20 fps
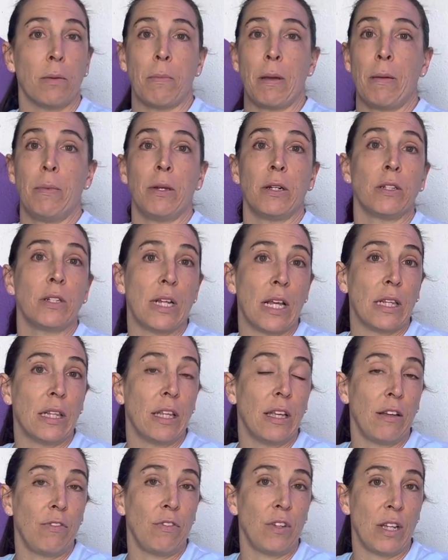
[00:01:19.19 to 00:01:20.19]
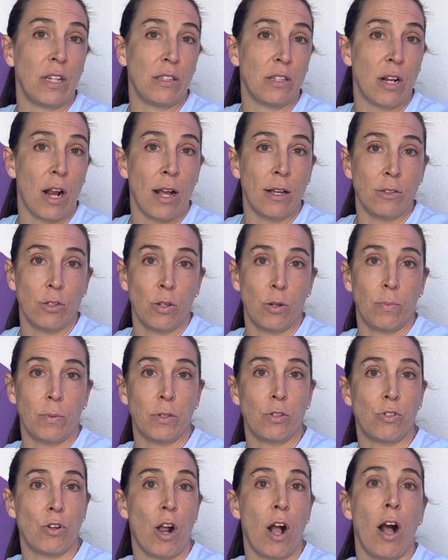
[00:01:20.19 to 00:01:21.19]
Maybe your deadlift is not super
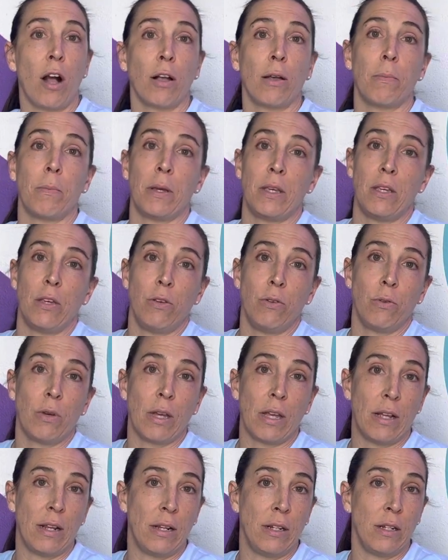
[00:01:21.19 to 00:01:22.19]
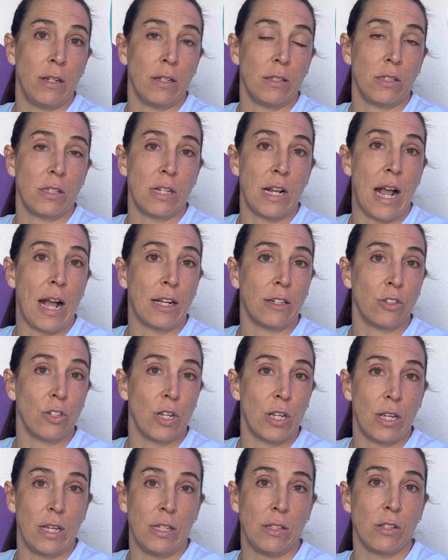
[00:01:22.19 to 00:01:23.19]
strong, but you can snatch
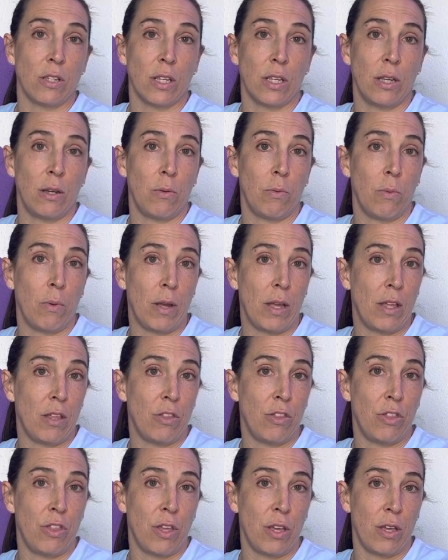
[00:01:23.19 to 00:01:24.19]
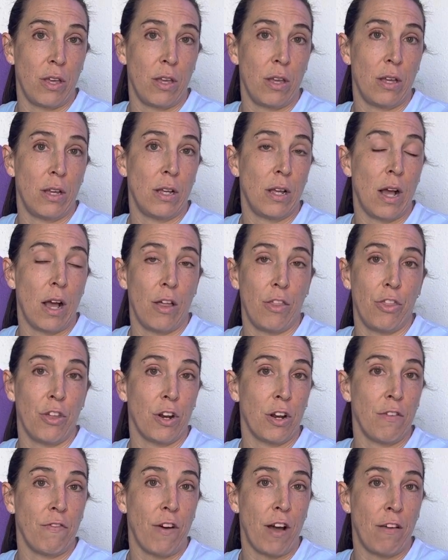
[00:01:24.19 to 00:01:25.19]
easily with the
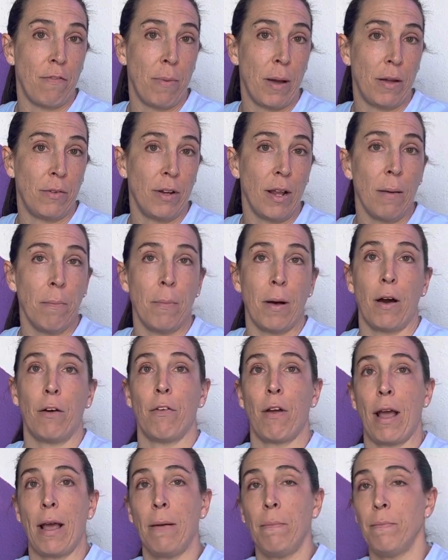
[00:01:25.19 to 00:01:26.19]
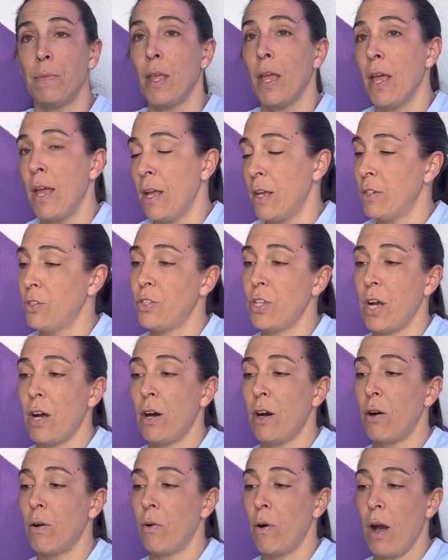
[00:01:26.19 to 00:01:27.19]
35-pound dumbbell, right?
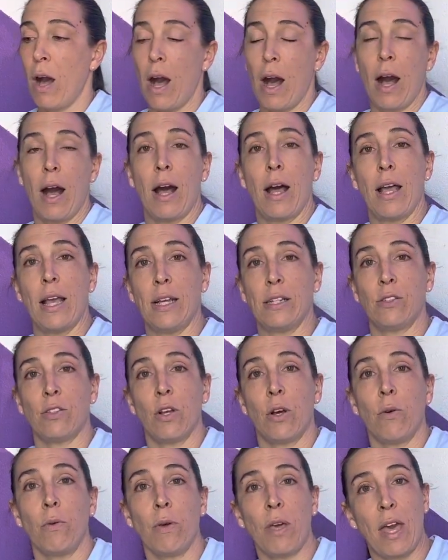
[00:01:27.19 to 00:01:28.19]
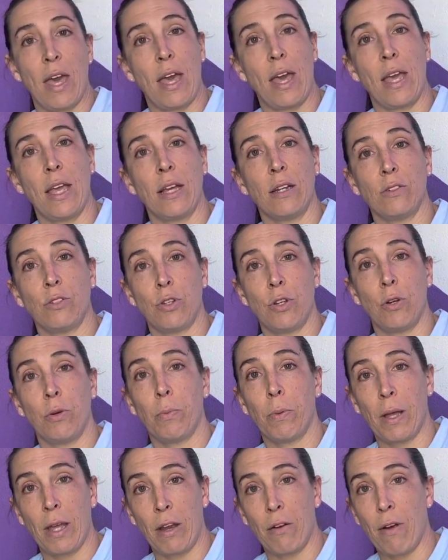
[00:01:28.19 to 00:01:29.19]
So it's okay to
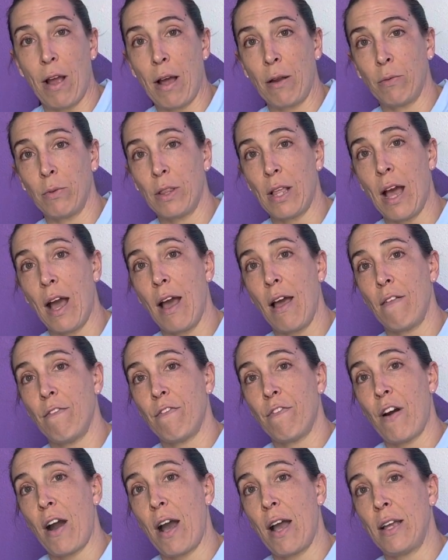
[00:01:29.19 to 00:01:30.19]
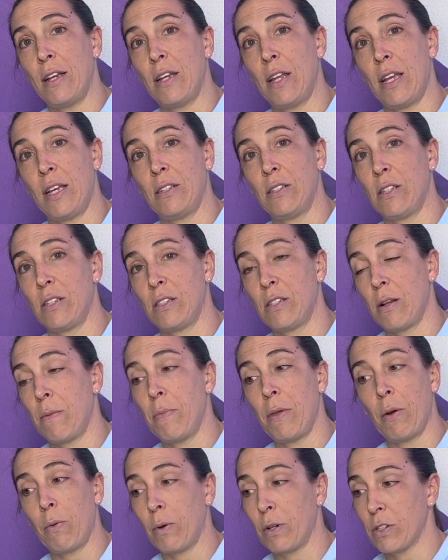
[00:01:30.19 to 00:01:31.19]
play around with that and find a system
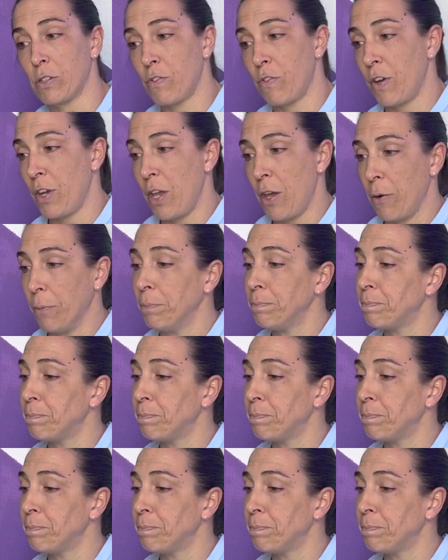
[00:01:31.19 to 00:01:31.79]
that works for you.